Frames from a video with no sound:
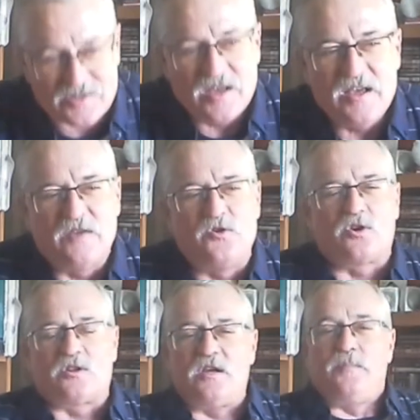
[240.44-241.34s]
just if you
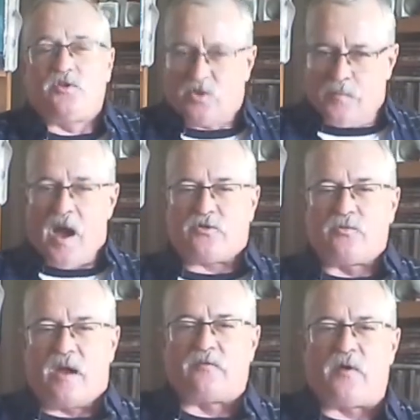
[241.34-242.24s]
could lead me to the
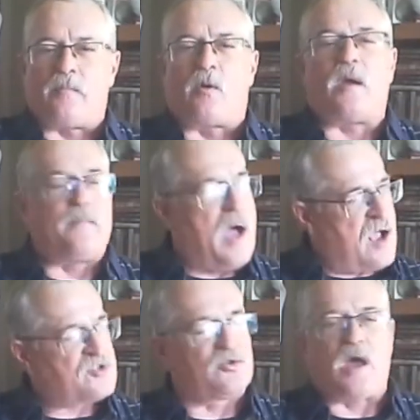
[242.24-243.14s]
bathroom, I can find my way
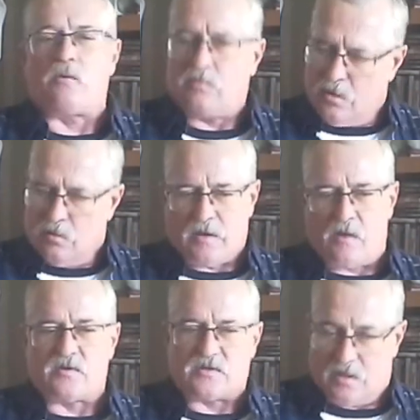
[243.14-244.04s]
back. So that,
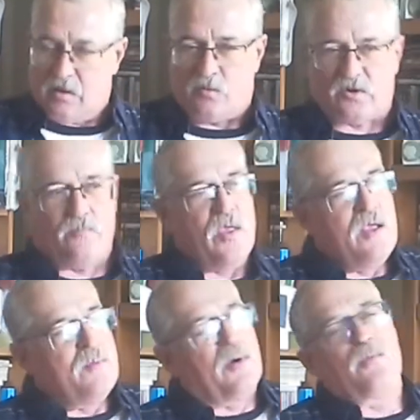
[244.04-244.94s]
that worked out.
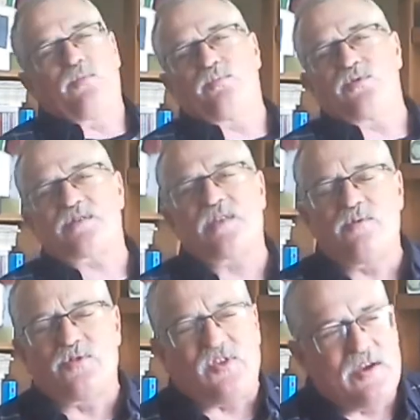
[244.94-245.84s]
But this thing
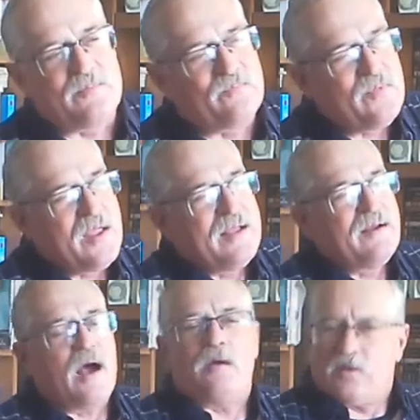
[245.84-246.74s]
with Tim,
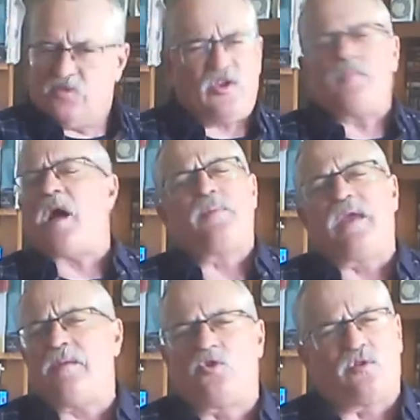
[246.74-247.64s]
Tim and I
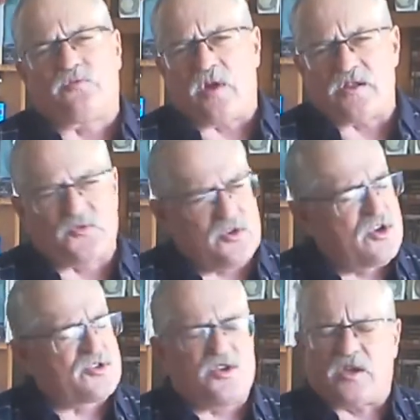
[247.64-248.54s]
became good friends. For
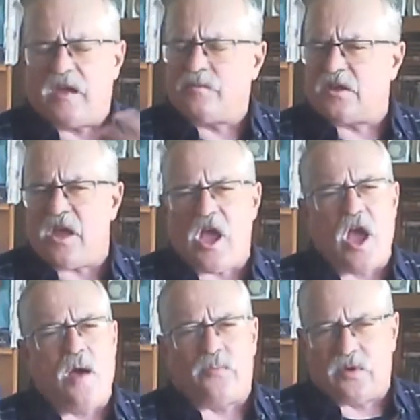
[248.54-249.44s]
years, he came to
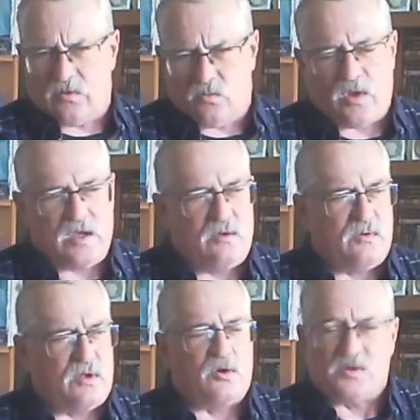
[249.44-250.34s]
camp, and
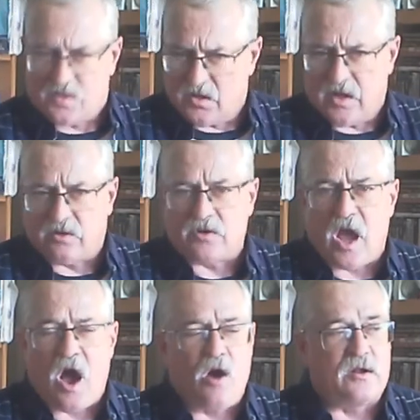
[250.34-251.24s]
he's a leader
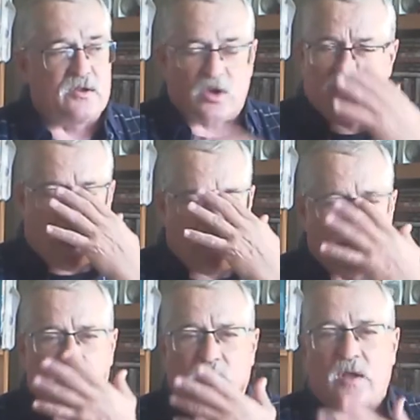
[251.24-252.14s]
now, and a good guy,
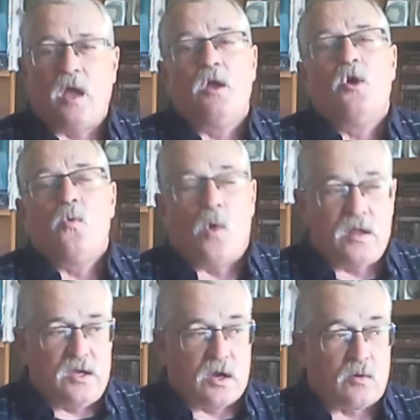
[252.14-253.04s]
really good guy.
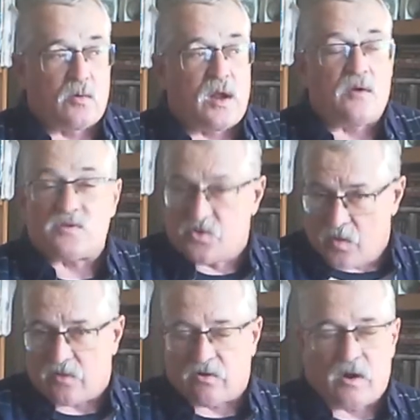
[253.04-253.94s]
One year, when I was a
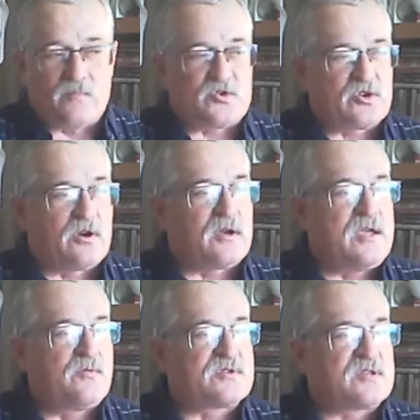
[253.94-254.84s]
director, I'm sure,
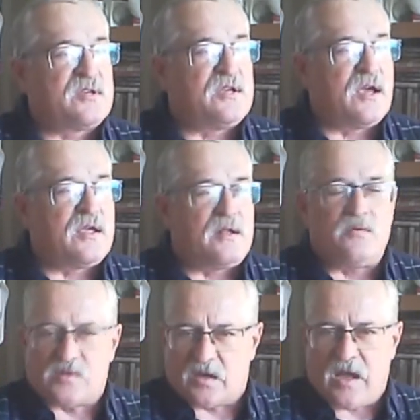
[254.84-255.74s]
he was
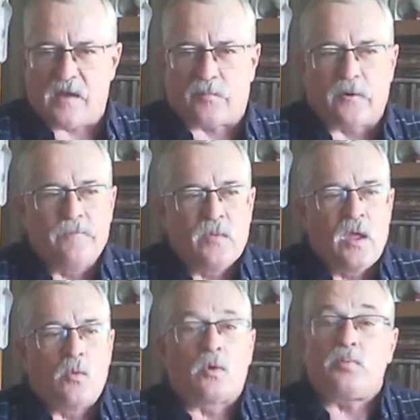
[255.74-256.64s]
a camper,
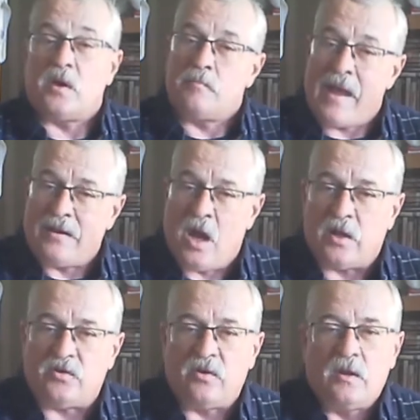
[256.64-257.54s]
we're playing
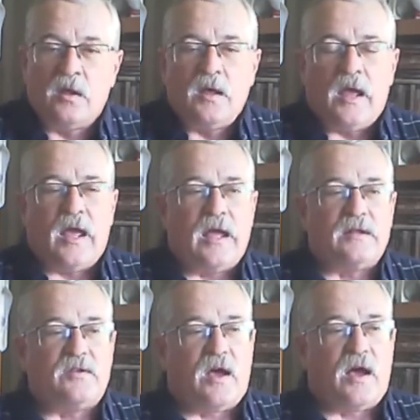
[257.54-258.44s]
Manhunt.
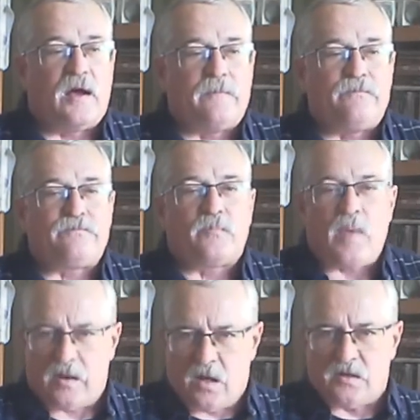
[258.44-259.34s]
And
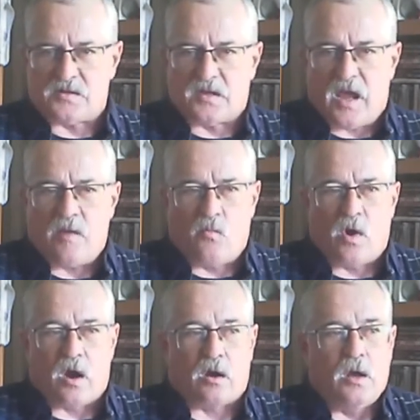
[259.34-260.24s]
Manhunt is a game
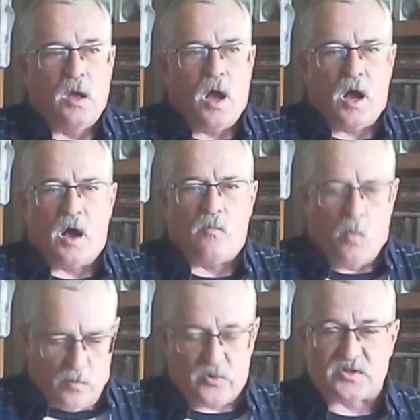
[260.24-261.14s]
where
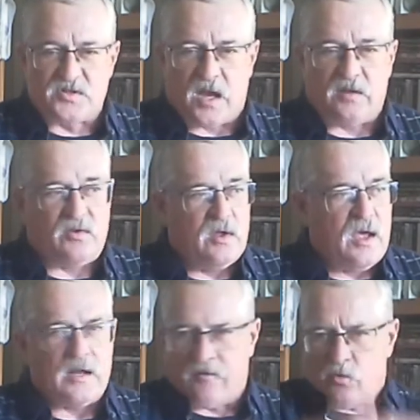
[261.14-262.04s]
one person's it,
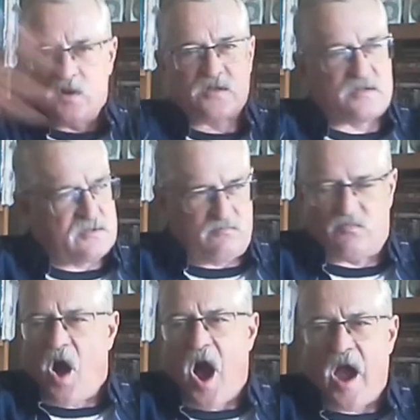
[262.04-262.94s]
and everyone else
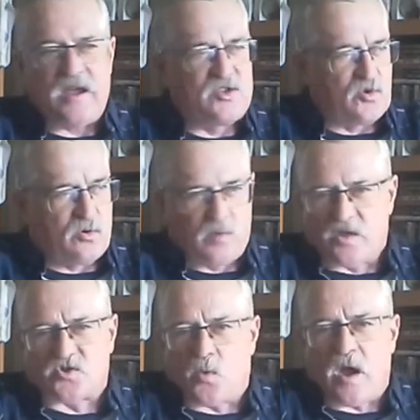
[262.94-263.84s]
hides or
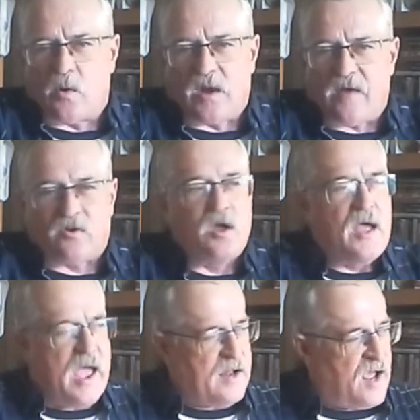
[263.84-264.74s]
runs away or whatever,
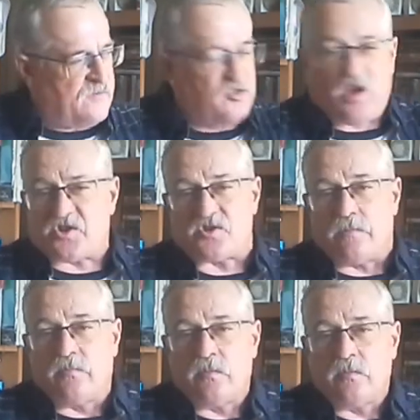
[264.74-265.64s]
and I have to touch them.